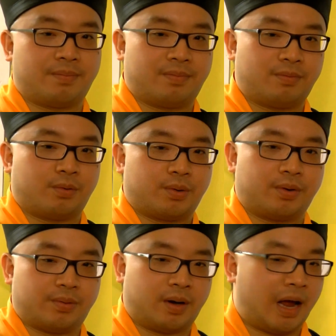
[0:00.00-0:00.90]
or
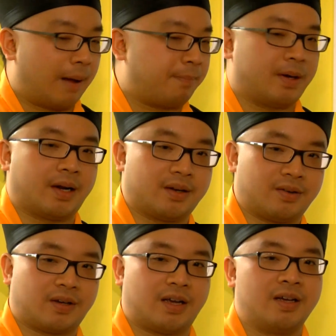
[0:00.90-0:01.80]
happening,
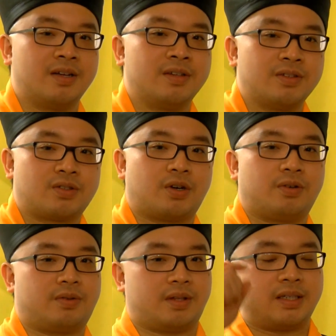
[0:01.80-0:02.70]
okay?
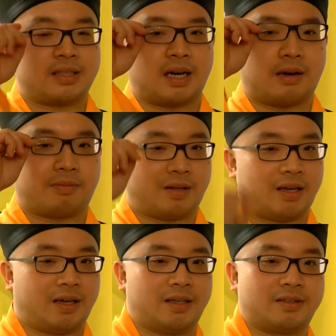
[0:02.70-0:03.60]
So this kind of
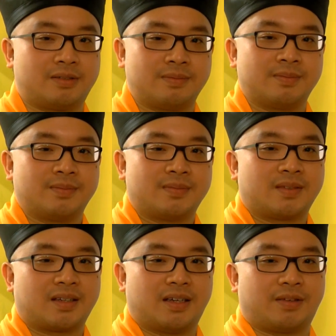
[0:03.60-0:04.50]
thing it's
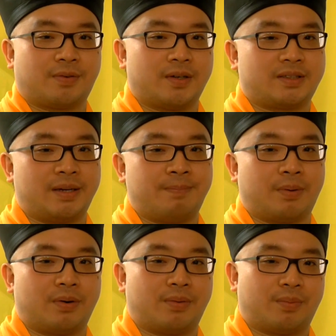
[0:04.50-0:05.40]
very
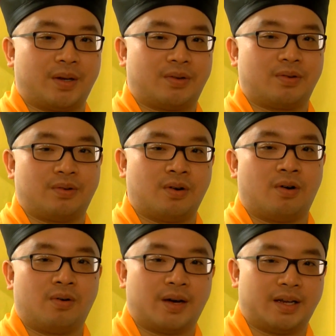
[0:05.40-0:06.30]
simple when you
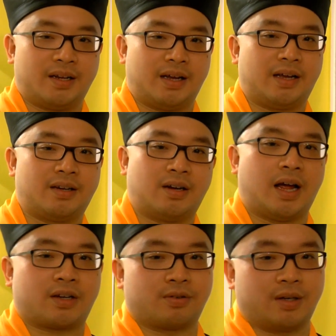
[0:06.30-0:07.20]
know it and
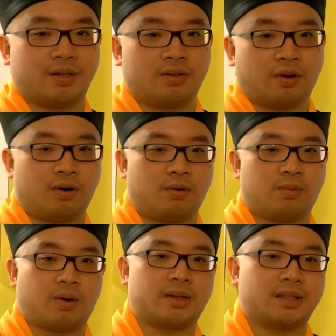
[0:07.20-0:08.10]
actually know
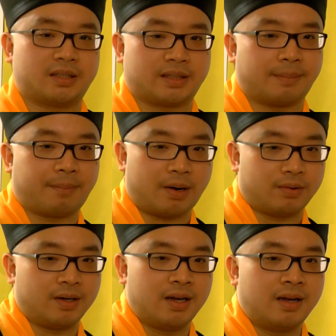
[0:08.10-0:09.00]
what this is
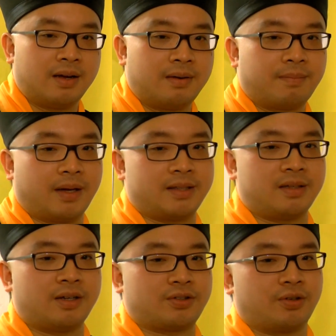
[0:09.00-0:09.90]
about. It's
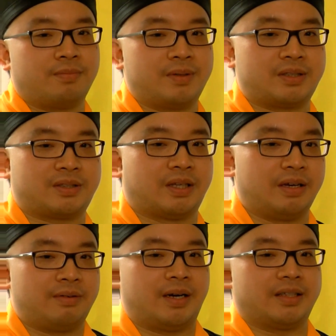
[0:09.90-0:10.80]
not so
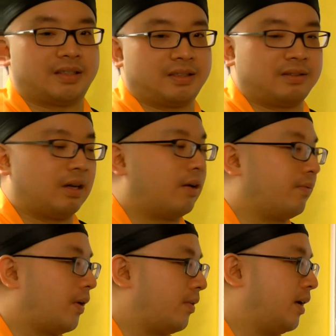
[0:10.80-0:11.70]
mysterious. It's not
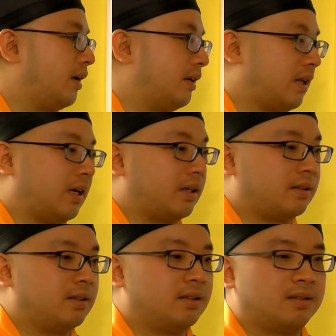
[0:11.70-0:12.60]
very
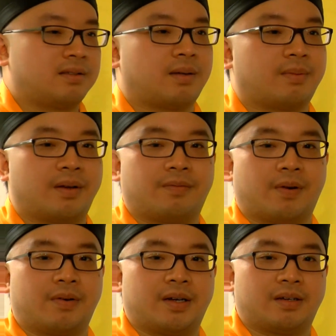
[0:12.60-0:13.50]
like something
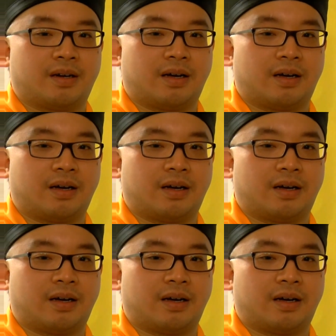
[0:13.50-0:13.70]
very